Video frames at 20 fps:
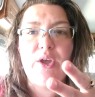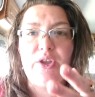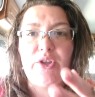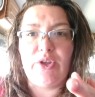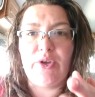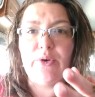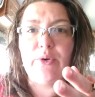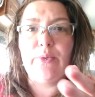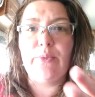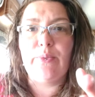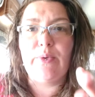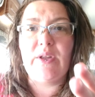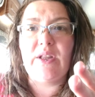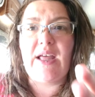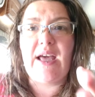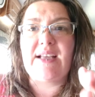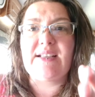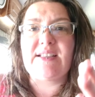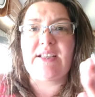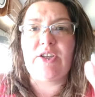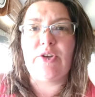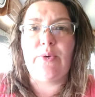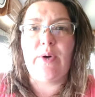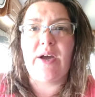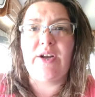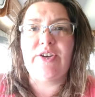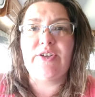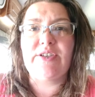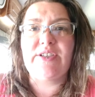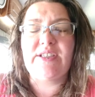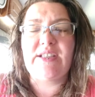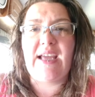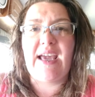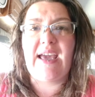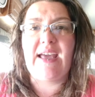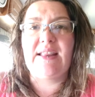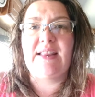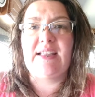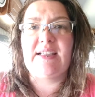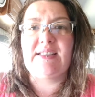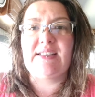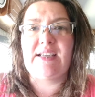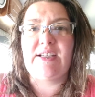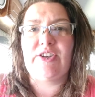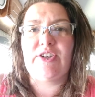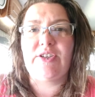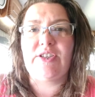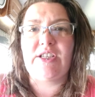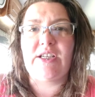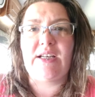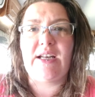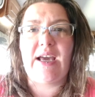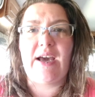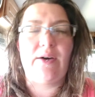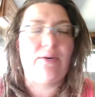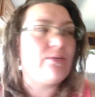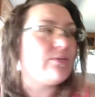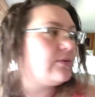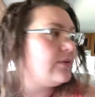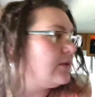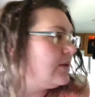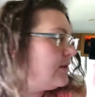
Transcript: you're realizing you understand this energy now.